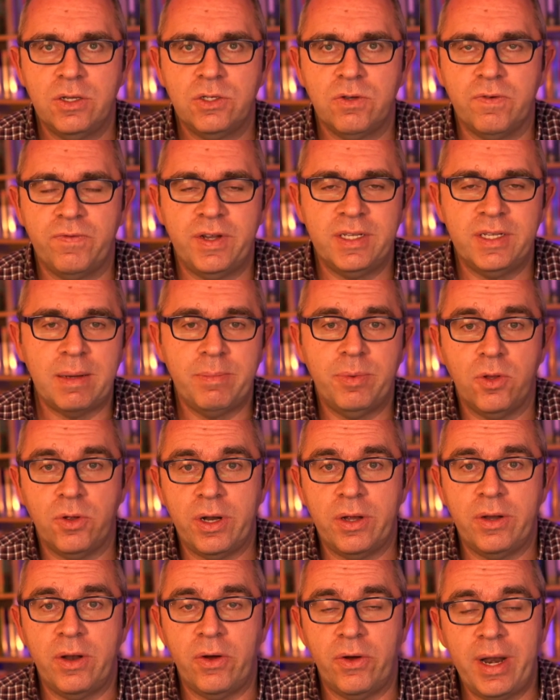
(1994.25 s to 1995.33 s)
So for example,
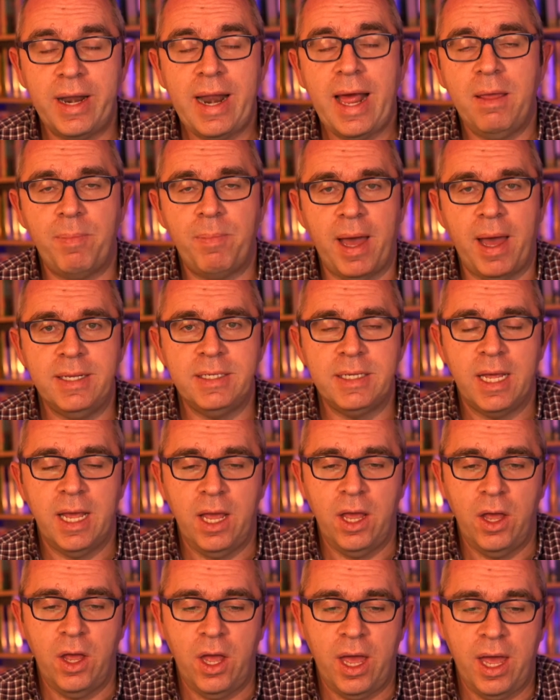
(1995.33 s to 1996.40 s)
on an iPad,
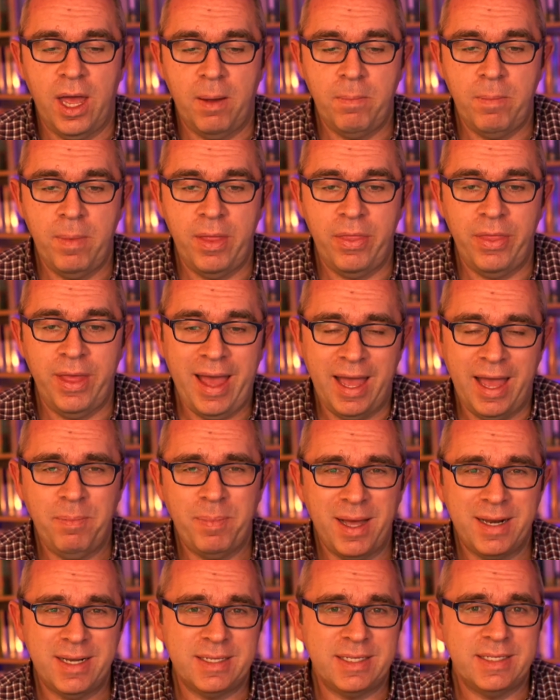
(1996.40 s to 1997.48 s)
the
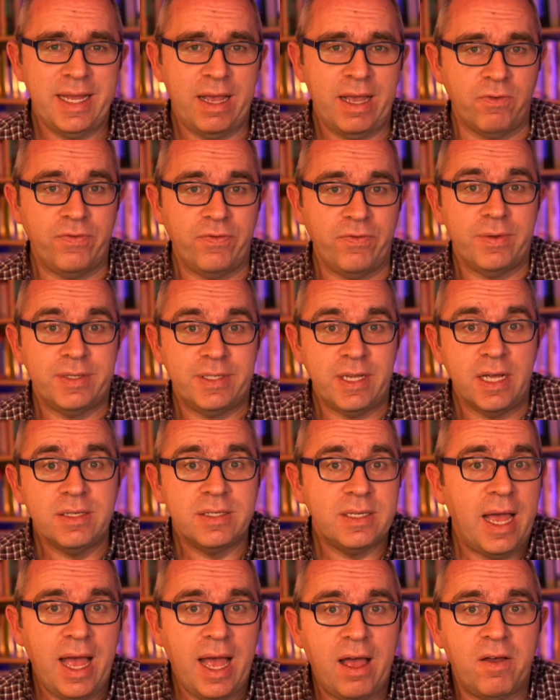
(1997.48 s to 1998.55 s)
iPad itself
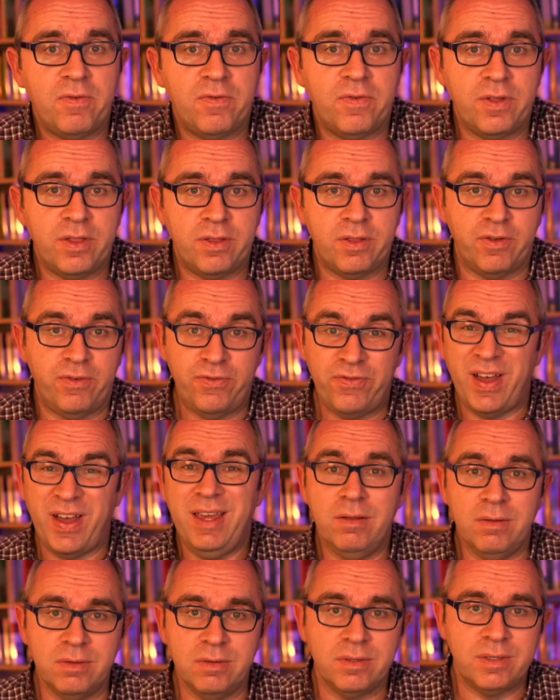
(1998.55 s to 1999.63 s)
does have the
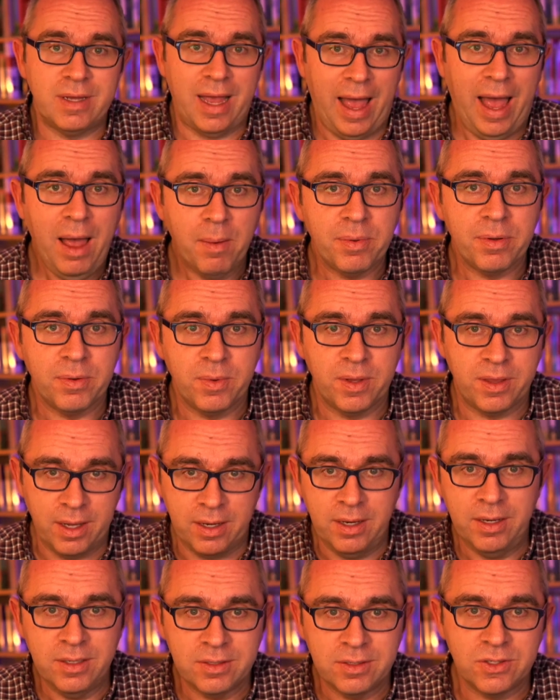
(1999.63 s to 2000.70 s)
Files app
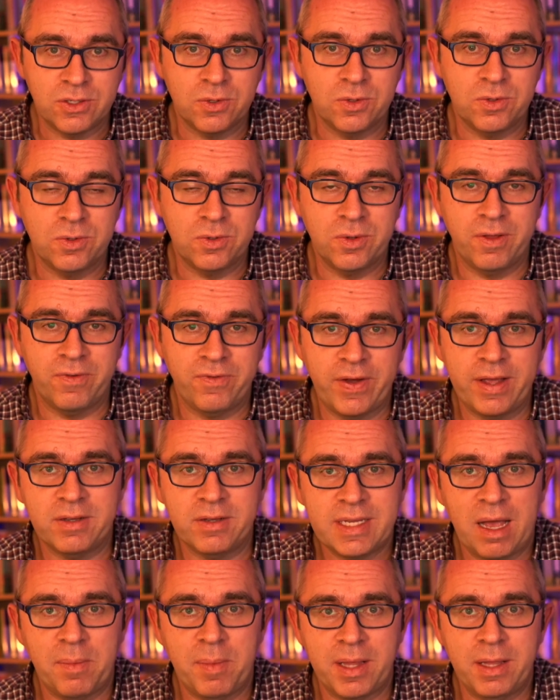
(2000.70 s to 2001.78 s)
within it. So the
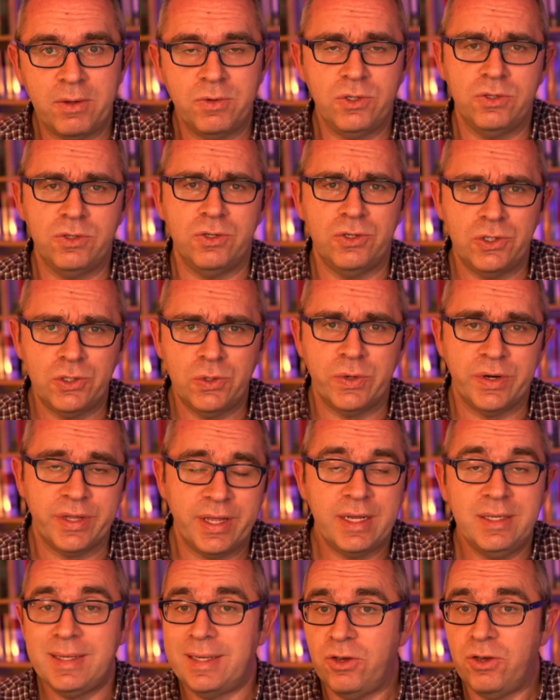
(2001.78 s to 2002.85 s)
Files app allows you to store
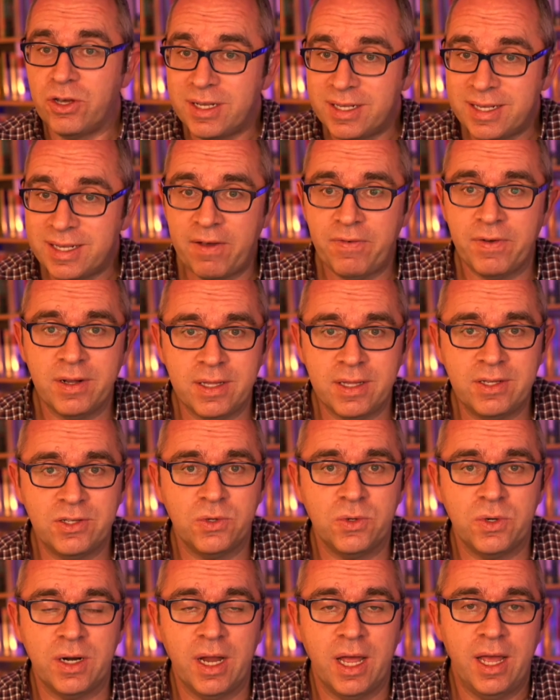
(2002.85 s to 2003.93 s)
things, and you can definitely
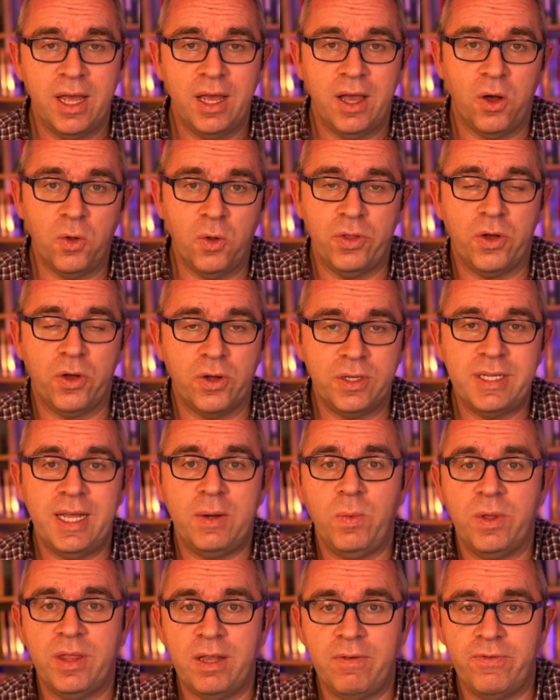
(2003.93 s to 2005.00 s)
store all the
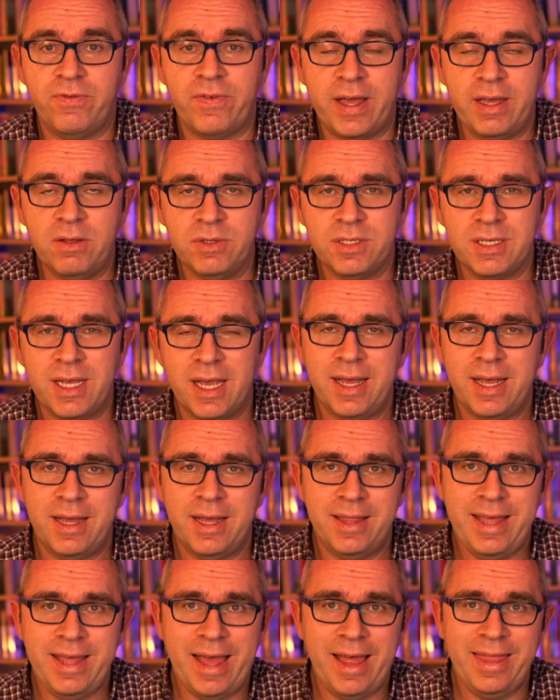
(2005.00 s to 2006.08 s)
content within Files.
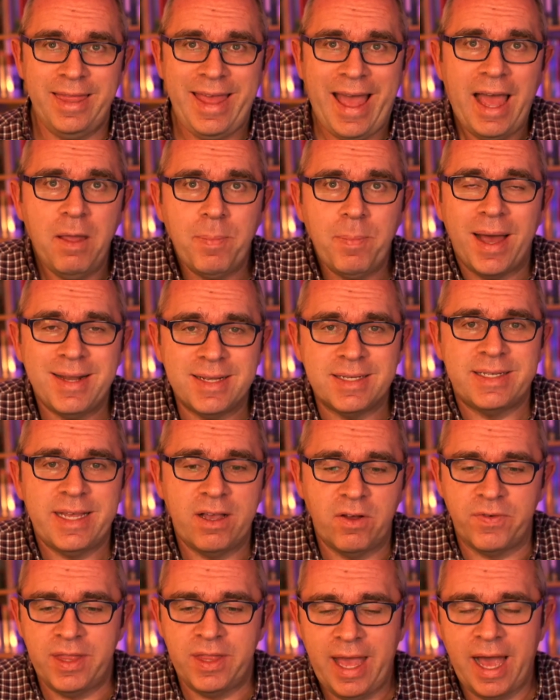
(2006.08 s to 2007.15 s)
The iPad
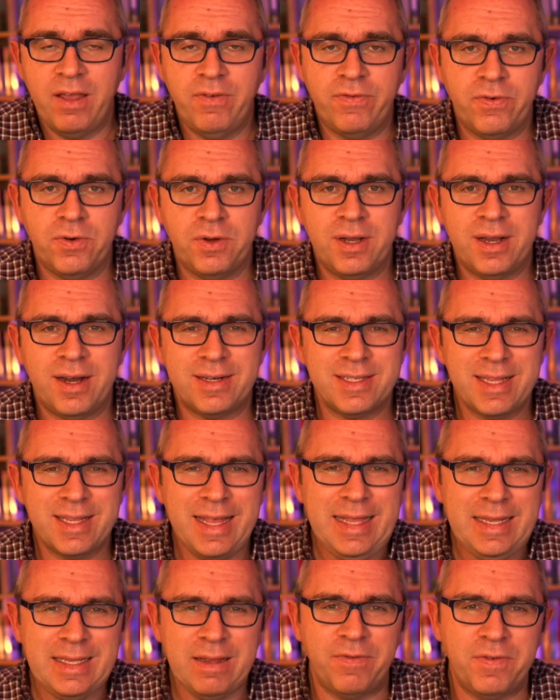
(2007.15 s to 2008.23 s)
itself and the iPhone are
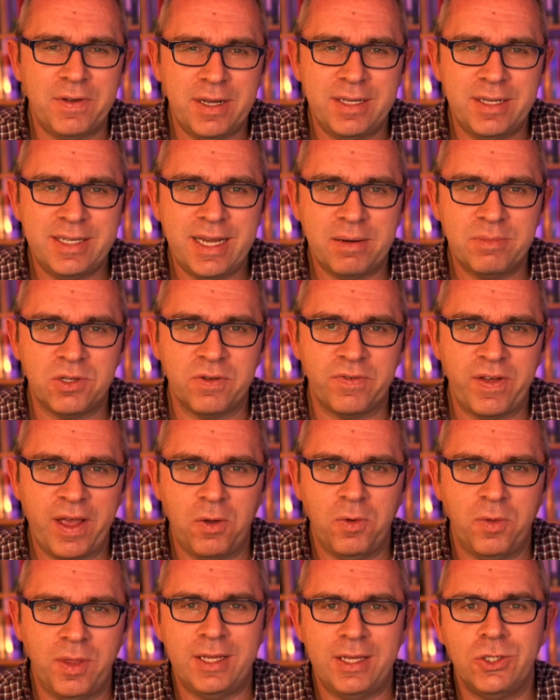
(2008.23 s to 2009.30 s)
slightly different in terms of
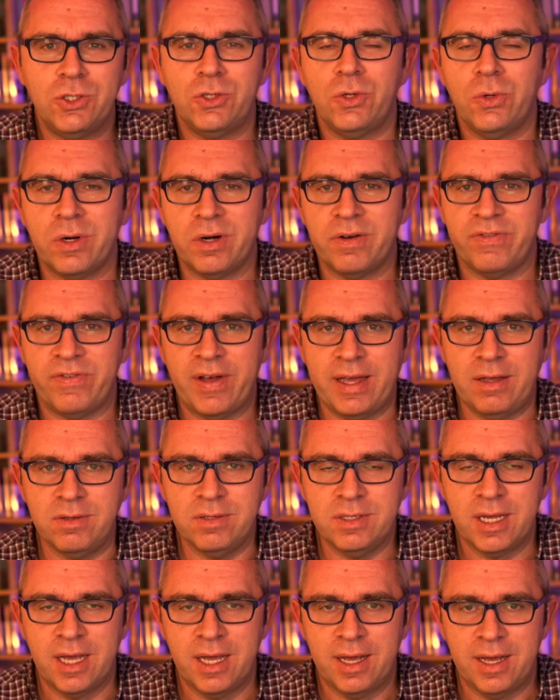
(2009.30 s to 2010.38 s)
how they store
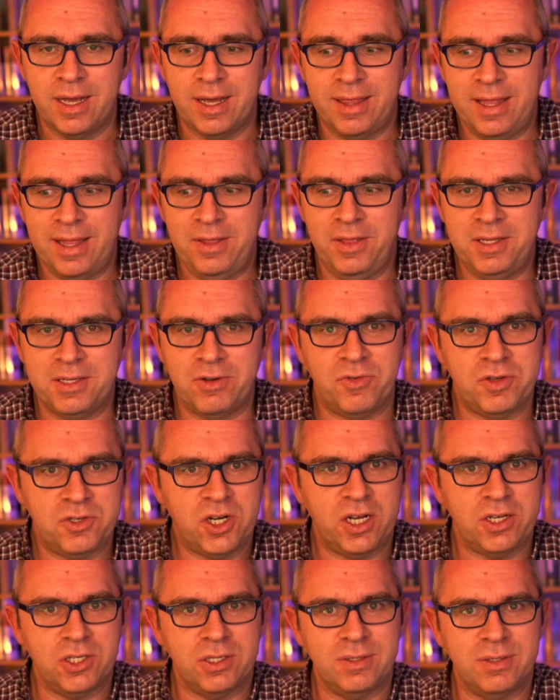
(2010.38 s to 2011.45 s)
files, and these are
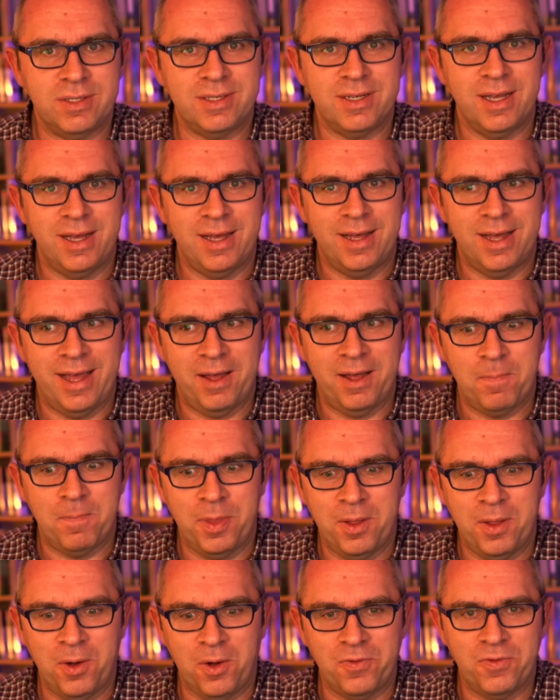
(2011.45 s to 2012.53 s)
restrictions
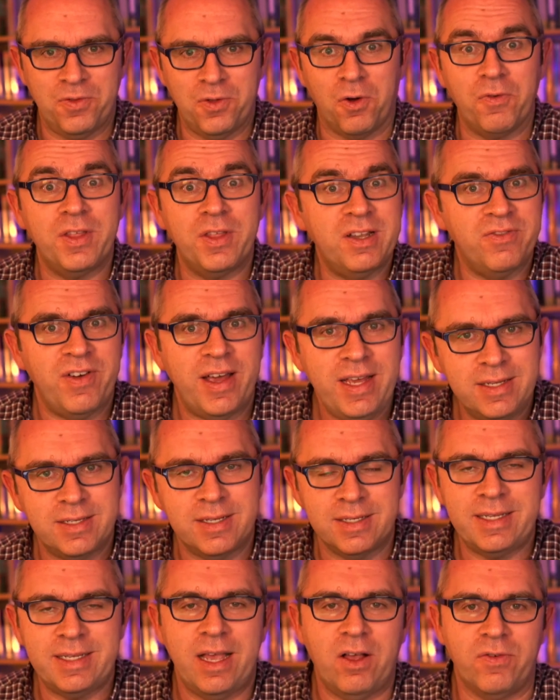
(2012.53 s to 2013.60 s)
of the
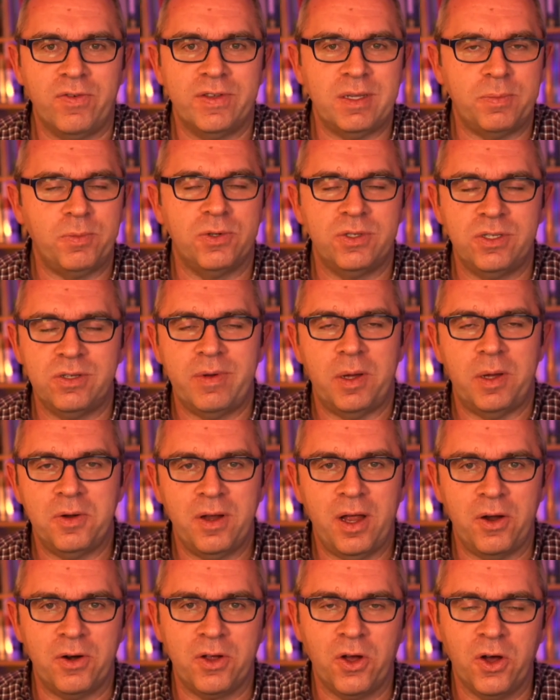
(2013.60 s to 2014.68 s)
device itself as opposed
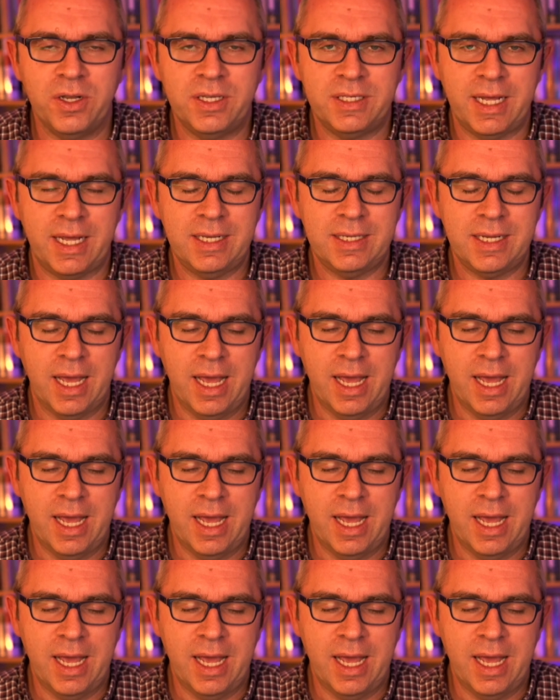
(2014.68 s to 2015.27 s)
to our content.